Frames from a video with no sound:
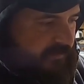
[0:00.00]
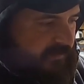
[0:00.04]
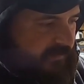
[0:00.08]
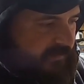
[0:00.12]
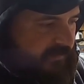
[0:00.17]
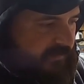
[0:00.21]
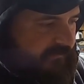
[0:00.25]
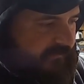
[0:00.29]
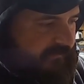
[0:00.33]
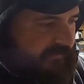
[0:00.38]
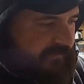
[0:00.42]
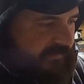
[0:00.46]
you
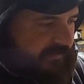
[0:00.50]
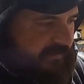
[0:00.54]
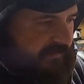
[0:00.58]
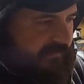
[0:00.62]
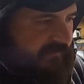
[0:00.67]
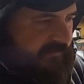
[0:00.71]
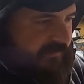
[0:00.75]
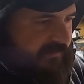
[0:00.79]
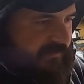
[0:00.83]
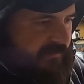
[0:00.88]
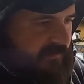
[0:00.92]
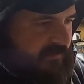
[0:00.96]
call that, kind of
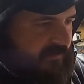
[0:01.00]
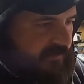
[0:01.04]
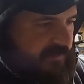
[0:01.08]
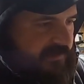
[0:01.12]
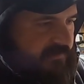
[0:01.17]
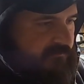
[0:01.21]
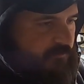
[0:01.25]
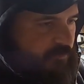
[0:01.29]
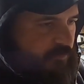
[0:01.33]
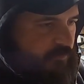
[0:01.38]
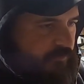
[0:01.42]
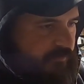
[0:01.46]
like a
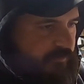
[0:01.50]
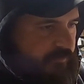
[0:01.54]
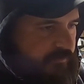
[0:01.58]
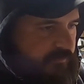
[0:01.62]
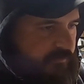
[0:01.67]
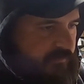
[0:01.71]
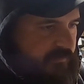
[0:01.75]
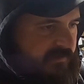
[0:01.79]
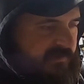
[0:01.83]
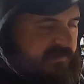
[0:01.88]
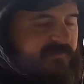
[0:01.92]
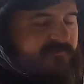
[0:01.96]
honeymoon
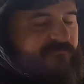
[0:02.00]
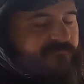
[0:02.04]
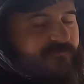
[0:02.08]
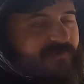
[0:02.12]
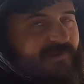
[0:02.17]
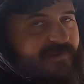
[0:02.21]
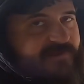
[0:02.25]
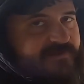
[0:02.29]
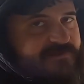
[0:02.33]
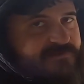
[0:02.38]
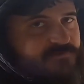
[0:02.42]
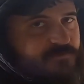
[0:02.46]

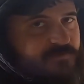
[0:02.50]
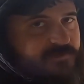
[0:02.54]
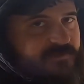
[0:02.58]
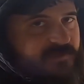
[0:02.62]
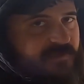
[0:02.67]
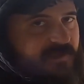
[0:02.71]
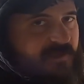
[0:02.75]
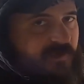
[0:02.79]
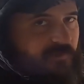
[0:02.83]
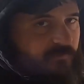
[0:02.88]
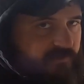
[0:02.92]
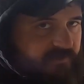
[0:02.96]
phase with
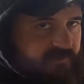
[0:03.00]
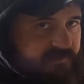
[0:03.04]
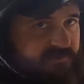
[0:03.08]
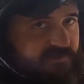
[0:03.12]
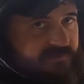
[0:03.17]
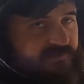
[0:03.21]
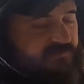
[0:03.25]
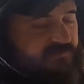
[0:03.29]
it. I wanted to